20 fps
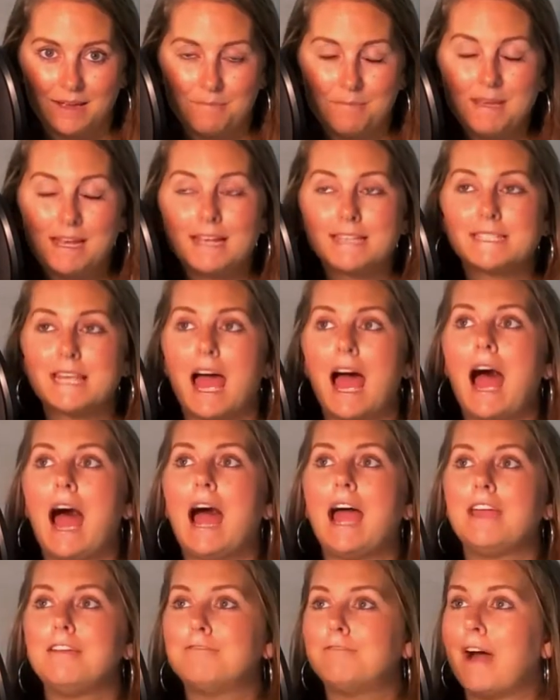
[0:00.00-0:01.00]
Because
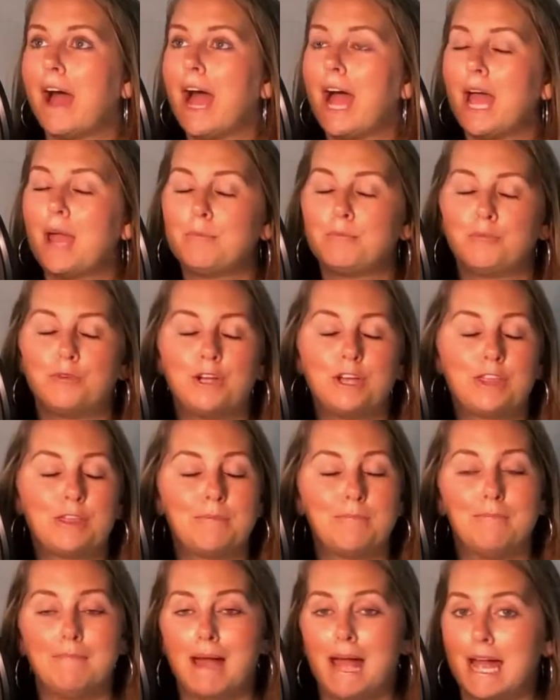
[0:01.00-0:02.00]
I vibe with
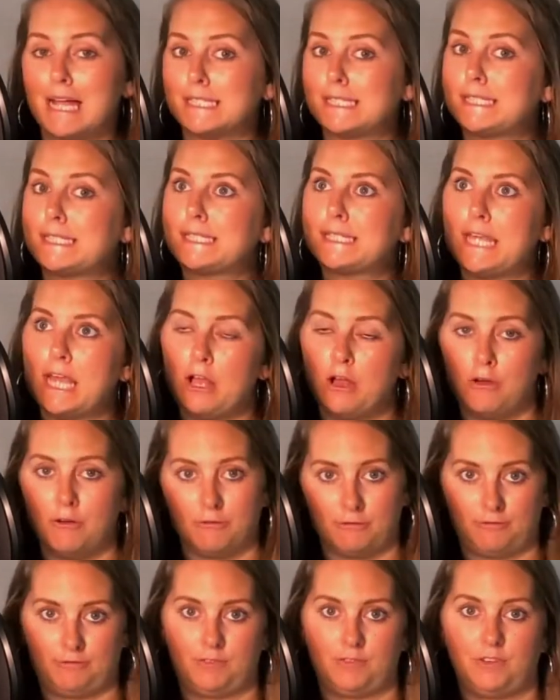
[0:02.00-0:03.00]

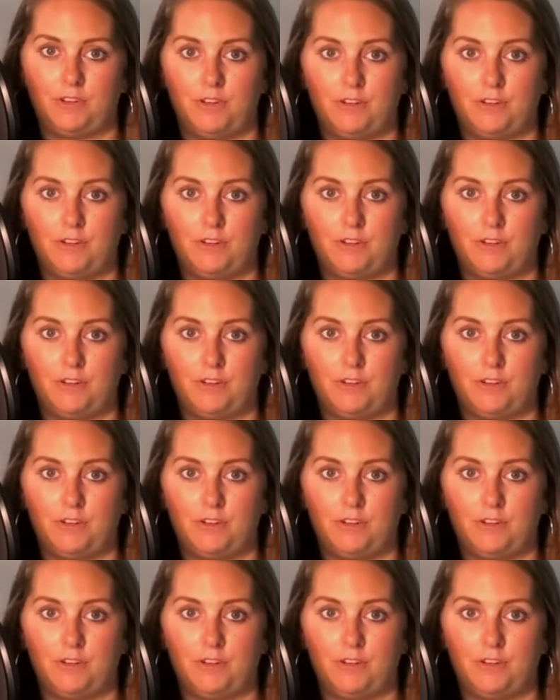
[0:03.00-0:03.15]
myself